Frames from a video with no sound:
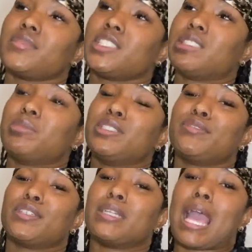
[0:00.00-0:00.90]
I'm here
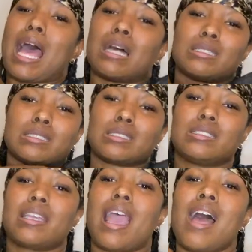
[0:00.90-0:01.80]
for the gals.
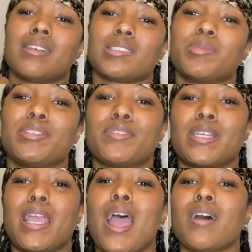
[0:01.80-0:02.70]
I'm here for the
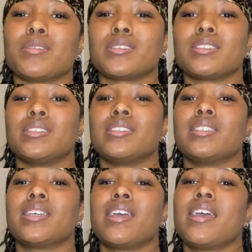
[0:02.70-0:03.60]
gals and
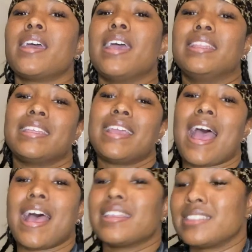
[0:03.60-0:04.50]
the
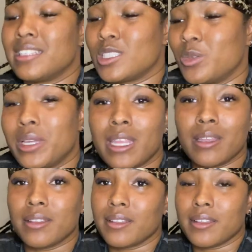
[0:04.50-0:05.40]
guys that's with it.
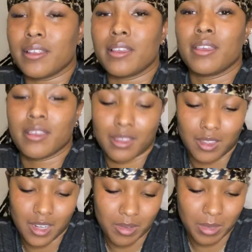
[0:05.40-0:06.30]

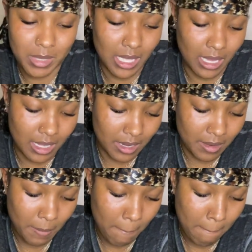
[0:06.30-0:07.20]
You know what I'm saying?
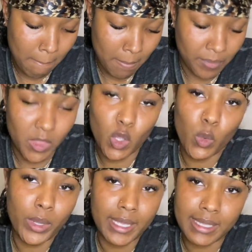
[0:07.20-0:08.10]
The
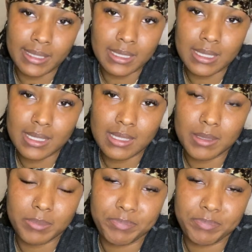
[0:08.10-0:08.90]
queens.